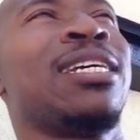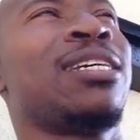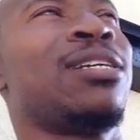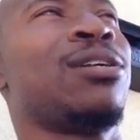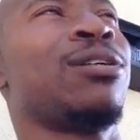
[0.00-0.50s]
you
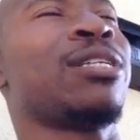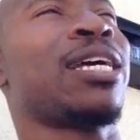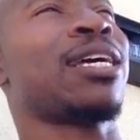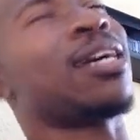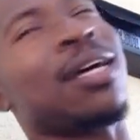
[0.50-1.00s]
know,
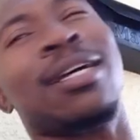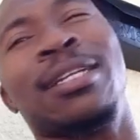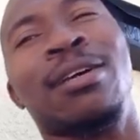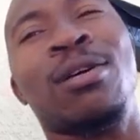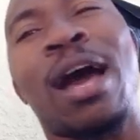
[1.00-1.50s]
like, oh,
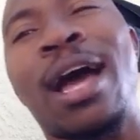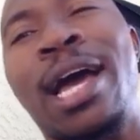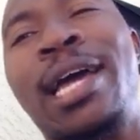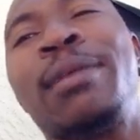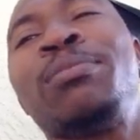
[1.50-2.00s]
no,
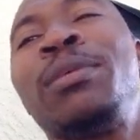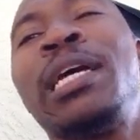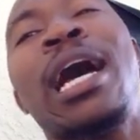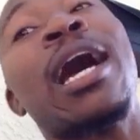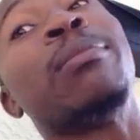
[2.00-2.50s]
I'm
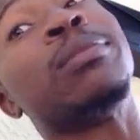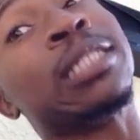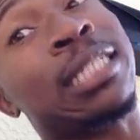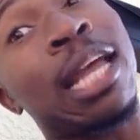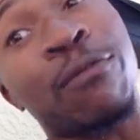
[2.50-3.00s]

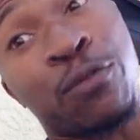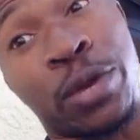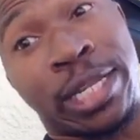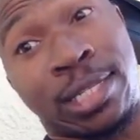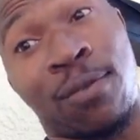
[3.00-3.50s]

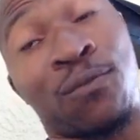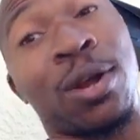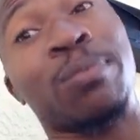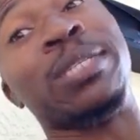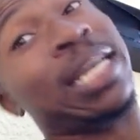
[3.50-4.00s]
different
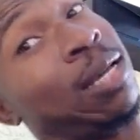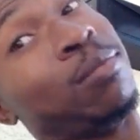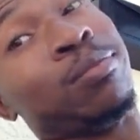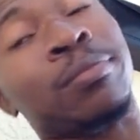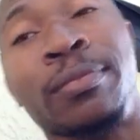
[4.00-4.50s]
from
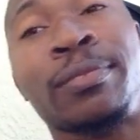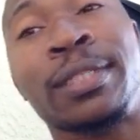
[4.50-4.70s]
them.